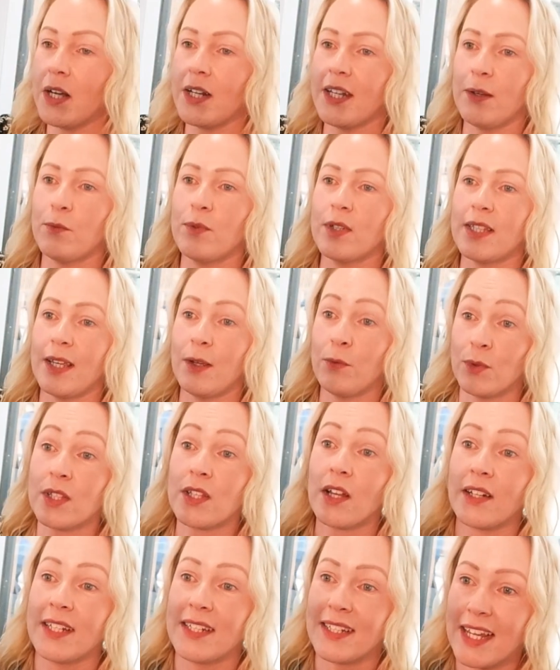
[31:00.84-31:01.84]
it
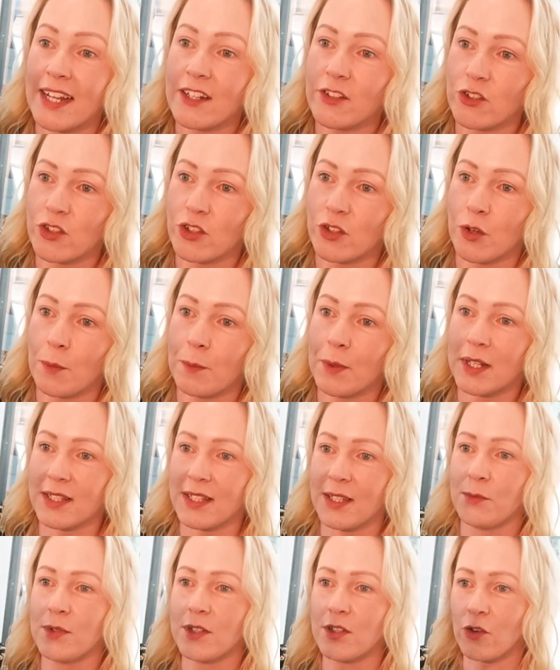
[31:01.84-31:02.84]
was unintentional
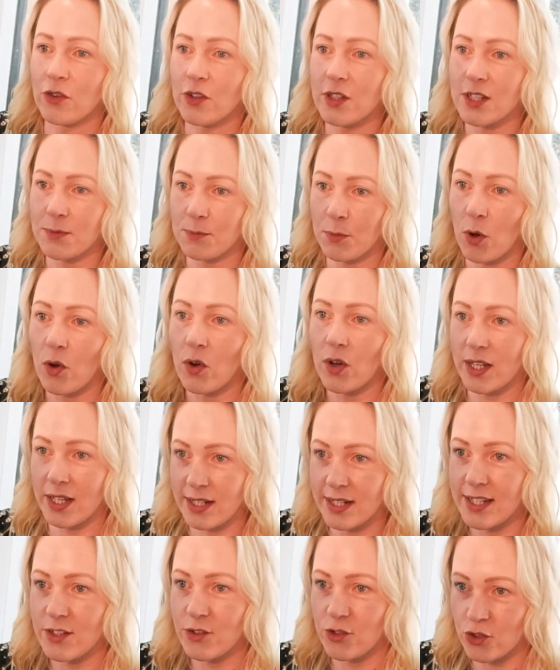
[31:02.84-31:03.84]
because he was on the spot
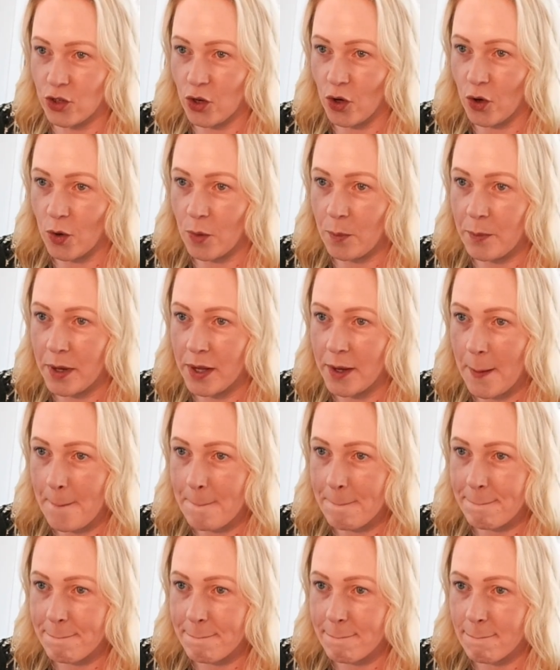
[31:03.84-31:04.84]
in his job
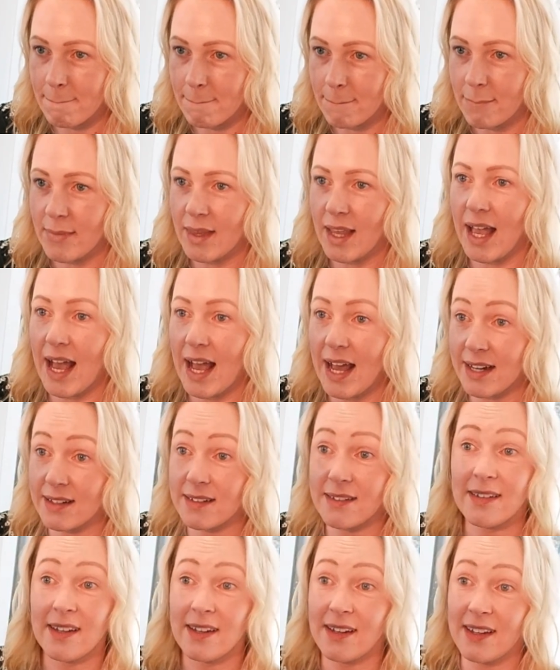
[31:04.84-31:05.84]

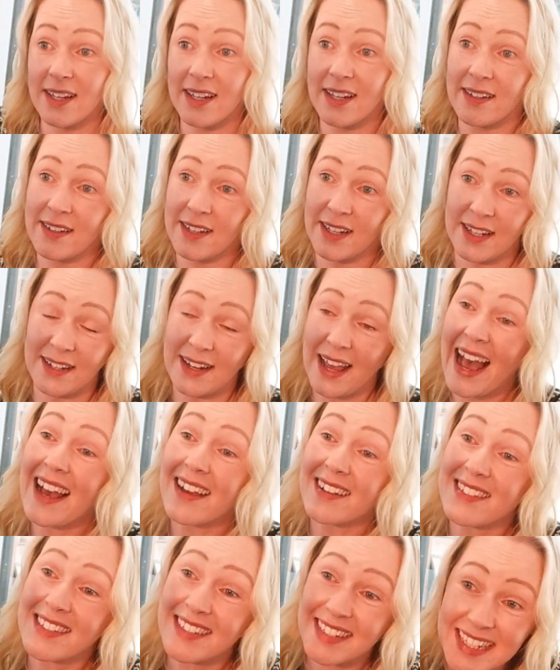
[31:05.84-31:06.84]
and he'd
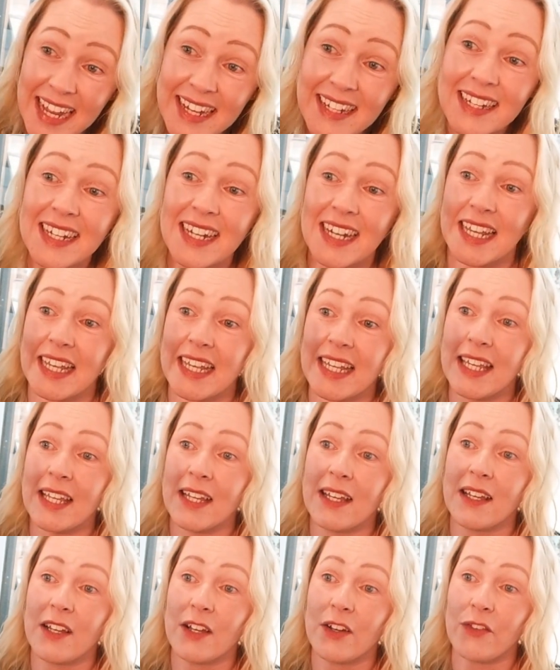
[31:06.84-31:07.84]
accidentally
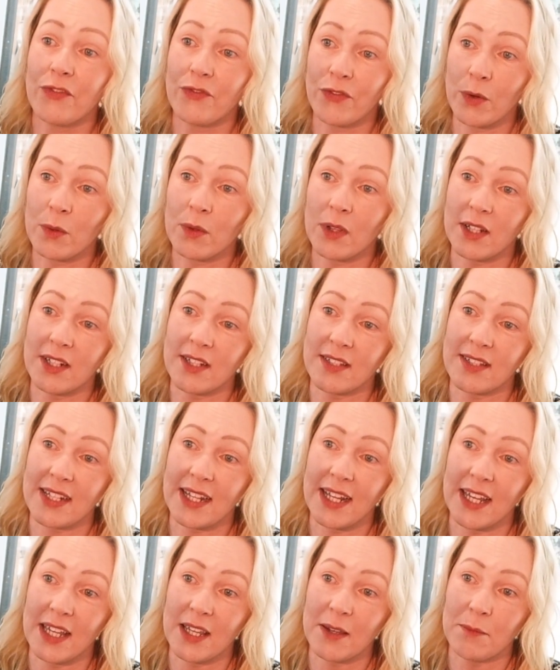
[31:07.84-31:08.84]
fallen
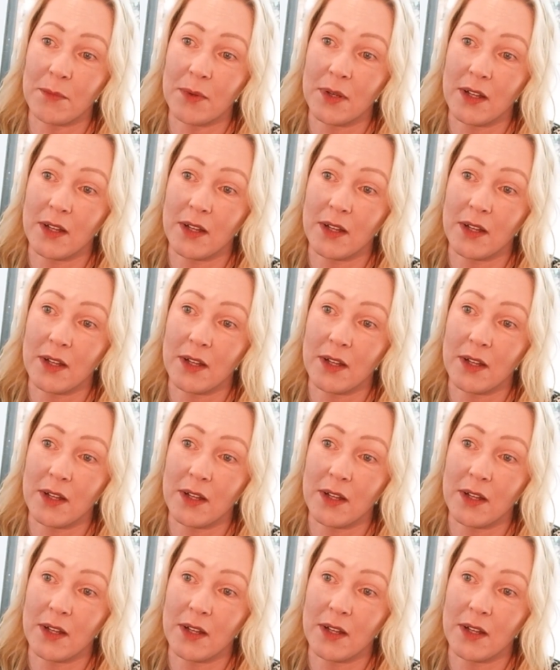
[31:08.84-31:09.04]
asleep.